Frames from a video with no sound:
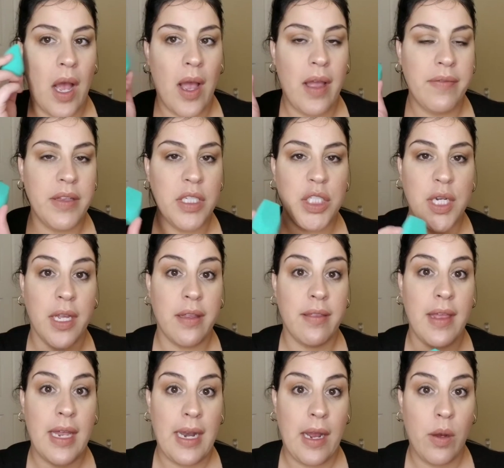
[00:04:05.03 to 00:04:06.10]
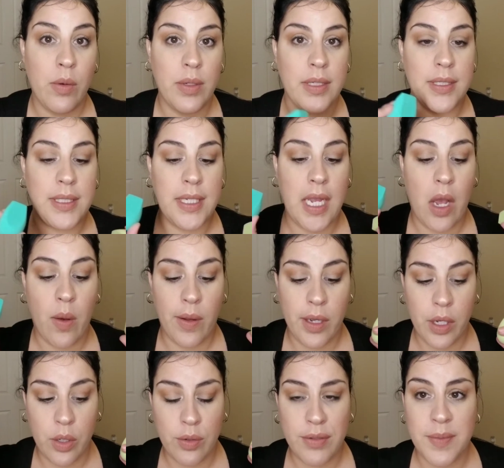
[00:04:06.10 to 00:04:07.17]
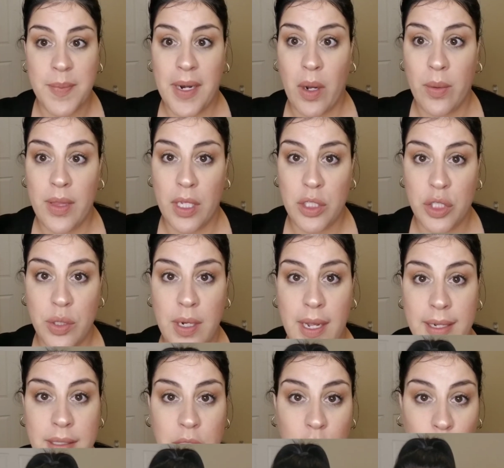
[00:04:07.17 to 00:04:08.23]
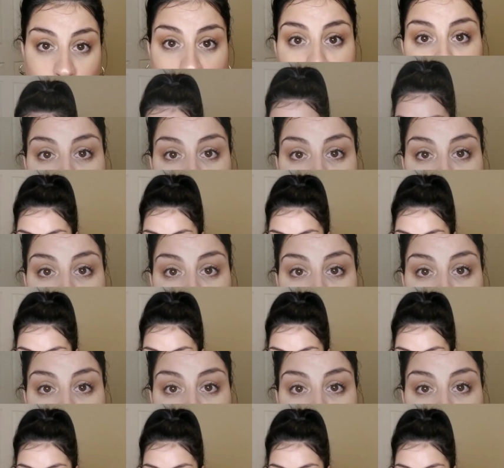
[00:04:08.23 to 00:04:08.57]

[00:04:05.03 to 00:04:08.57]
I'll have to check that out and see how it goes, but I'll let you guys know.